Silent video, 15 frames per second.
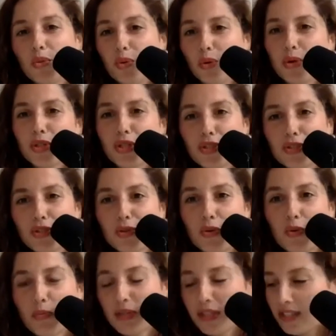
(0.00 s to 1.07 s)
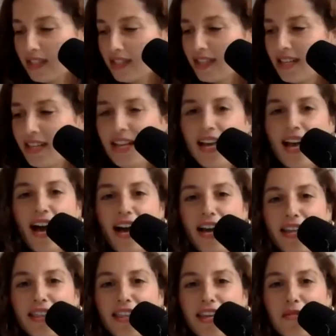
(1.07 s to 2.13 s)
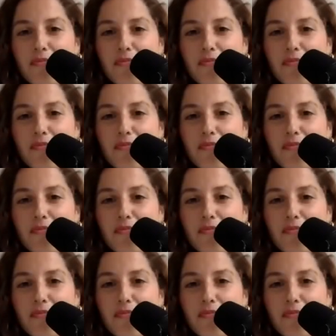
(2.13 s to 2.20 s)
work to do. But I think